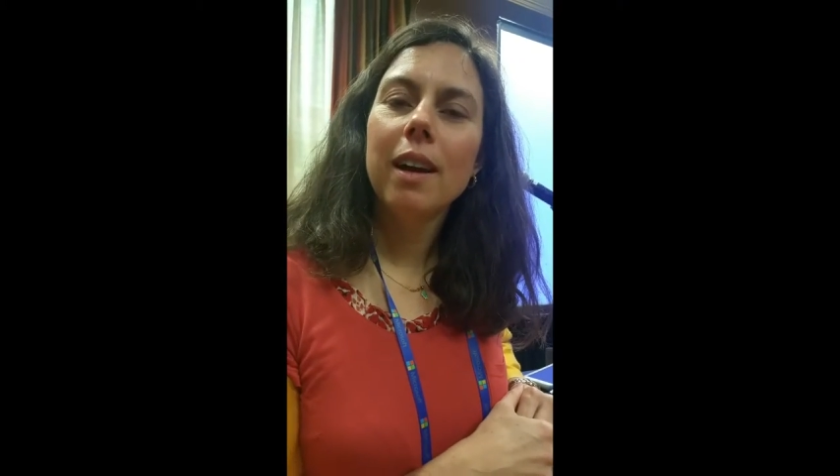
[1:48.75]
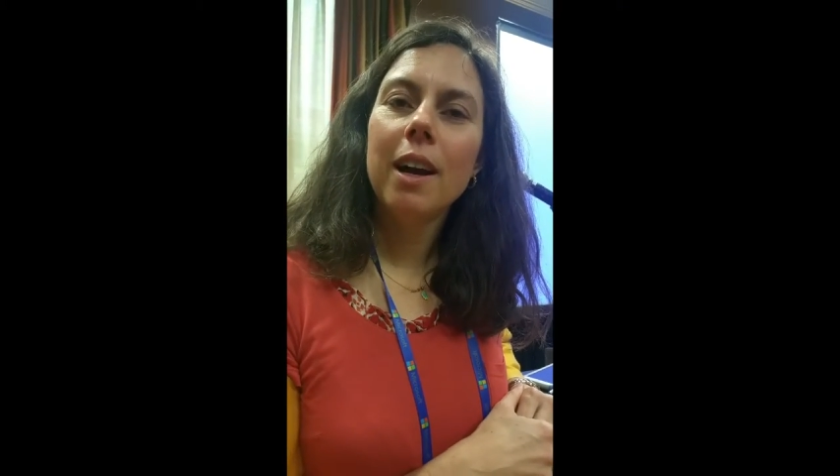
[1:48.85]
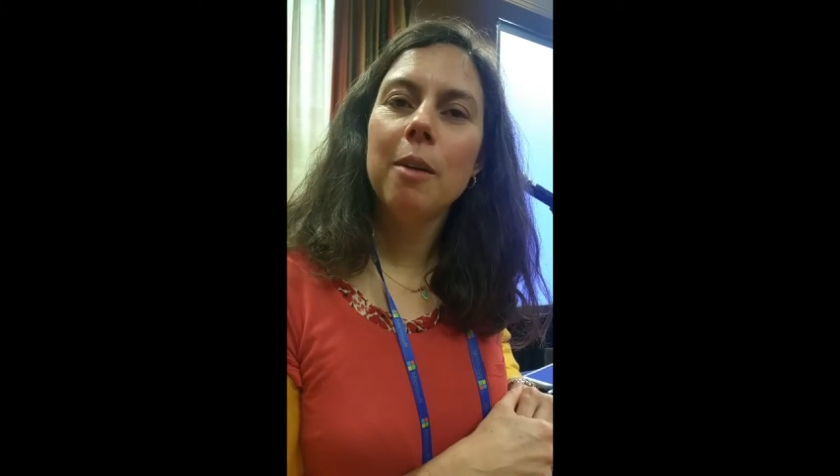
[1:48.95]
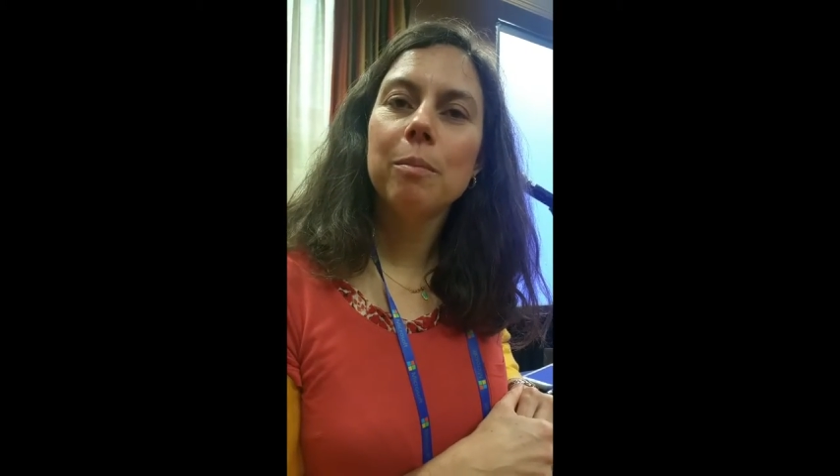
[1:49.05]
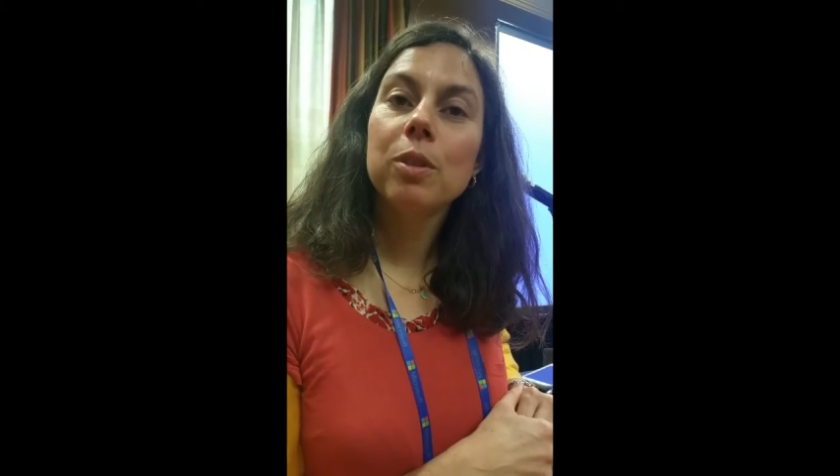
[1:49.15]

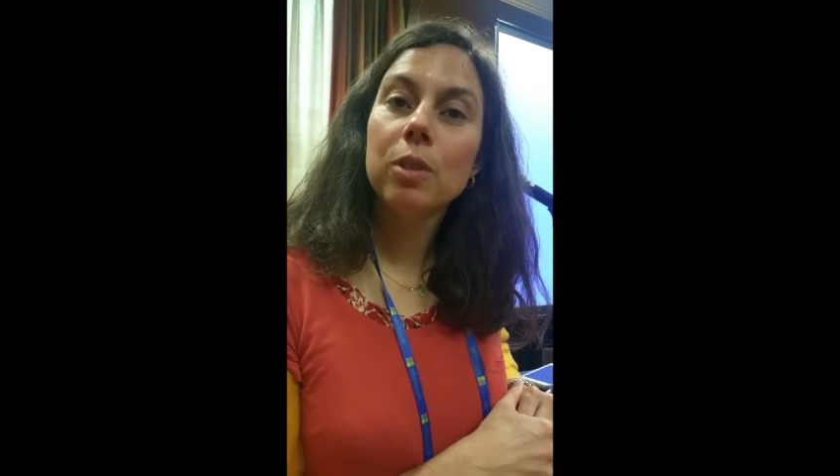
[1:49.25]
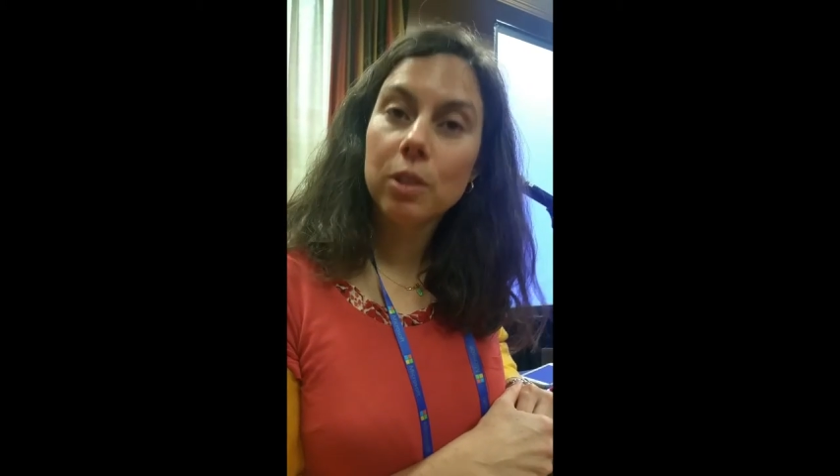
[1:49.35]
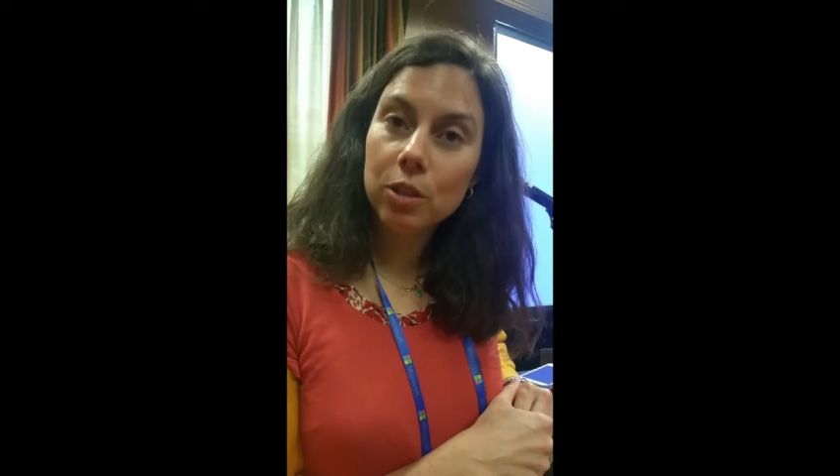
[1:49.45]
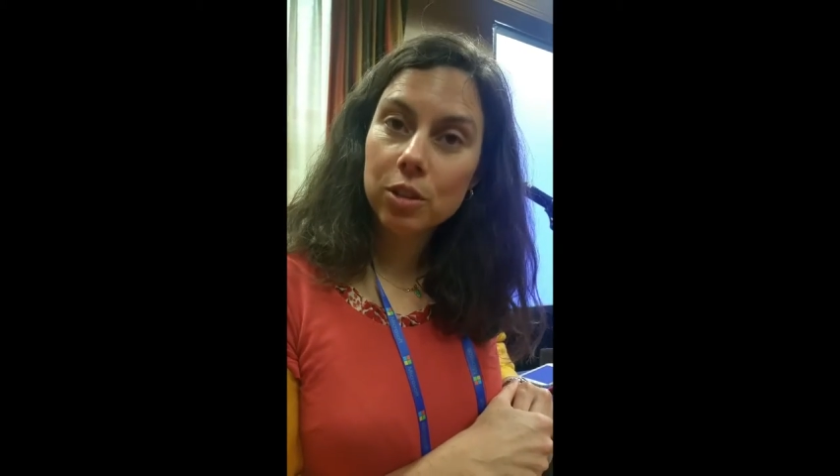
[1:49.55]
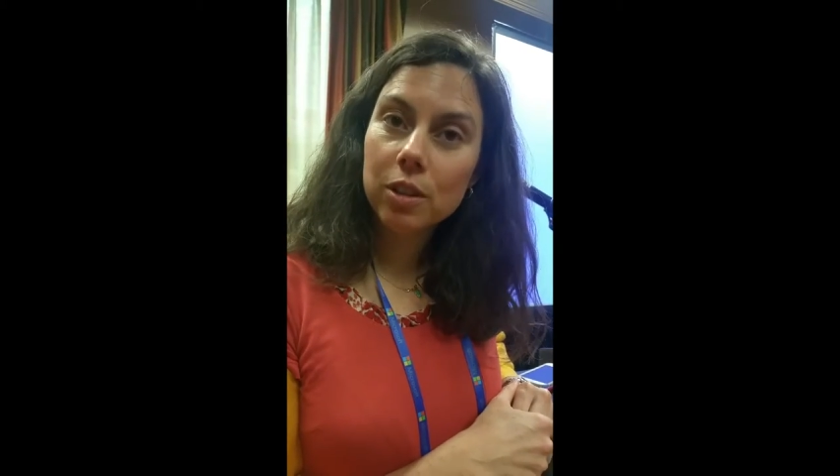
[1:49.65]
um,
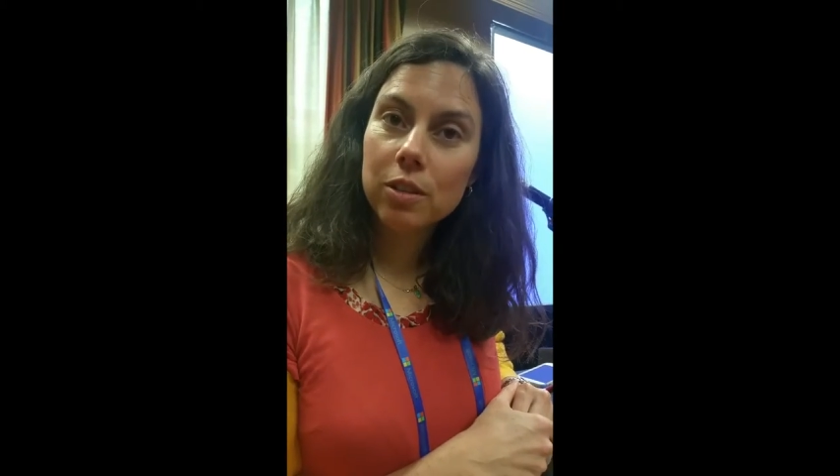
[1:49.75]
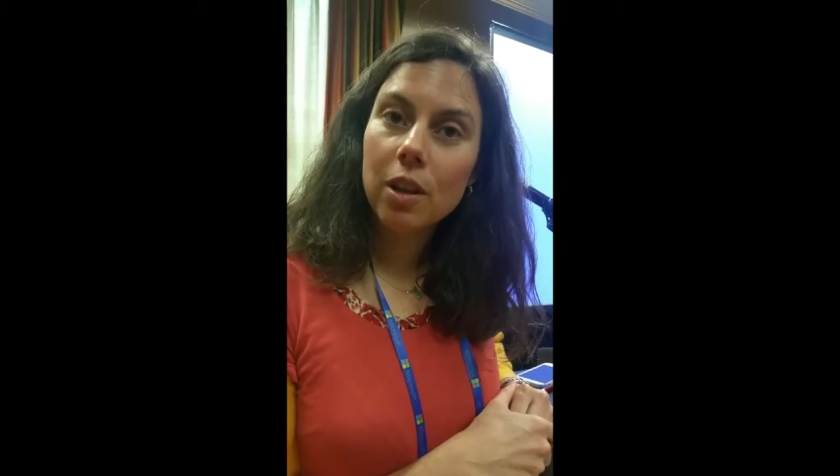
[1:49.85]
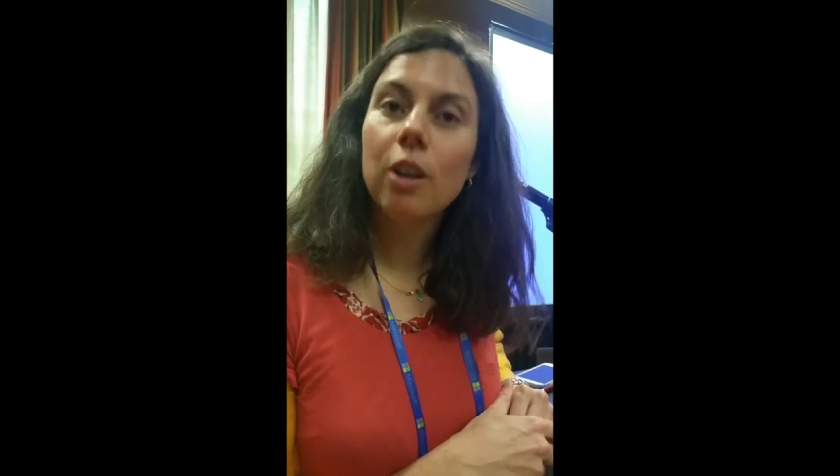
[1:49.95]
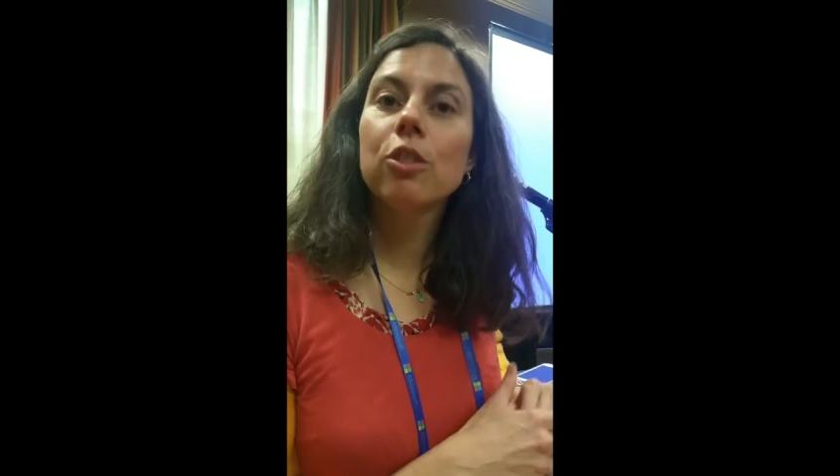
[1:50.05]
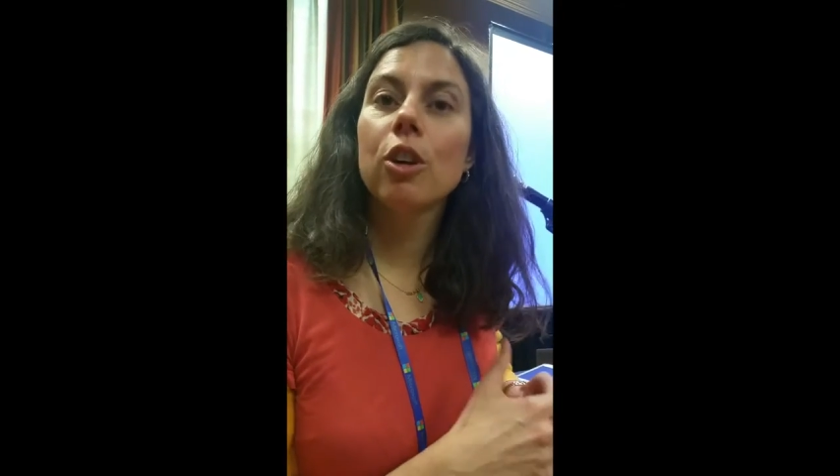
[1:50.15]
solutions,
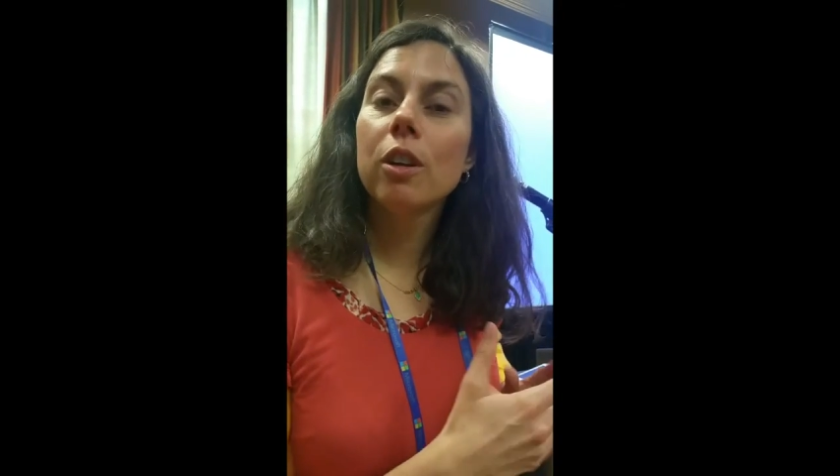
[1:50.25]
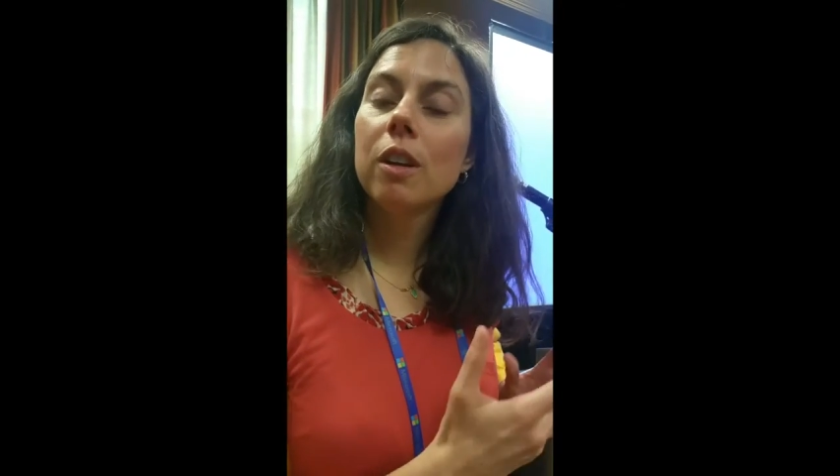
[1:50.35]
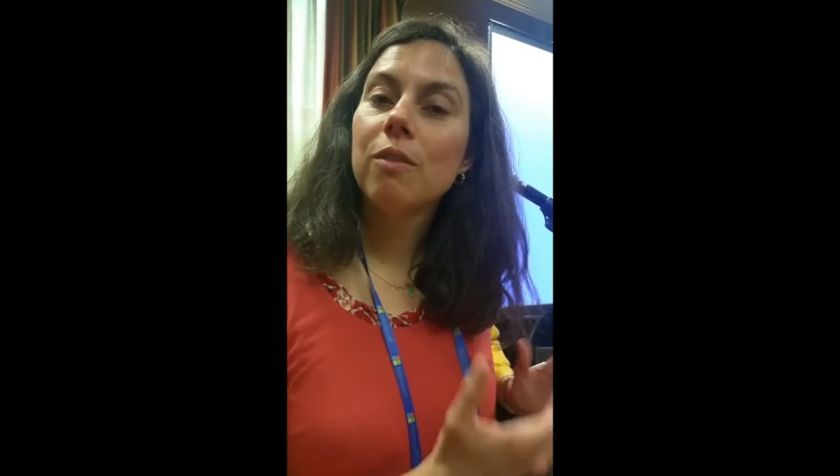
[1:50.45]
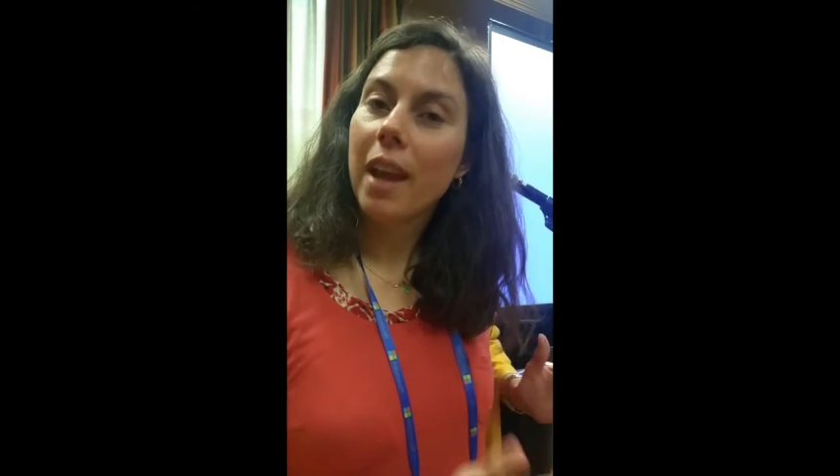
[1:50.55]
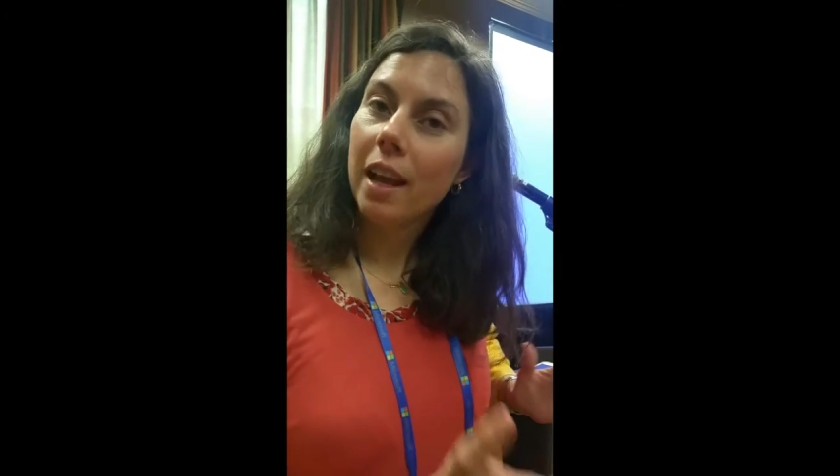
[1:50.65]
alternative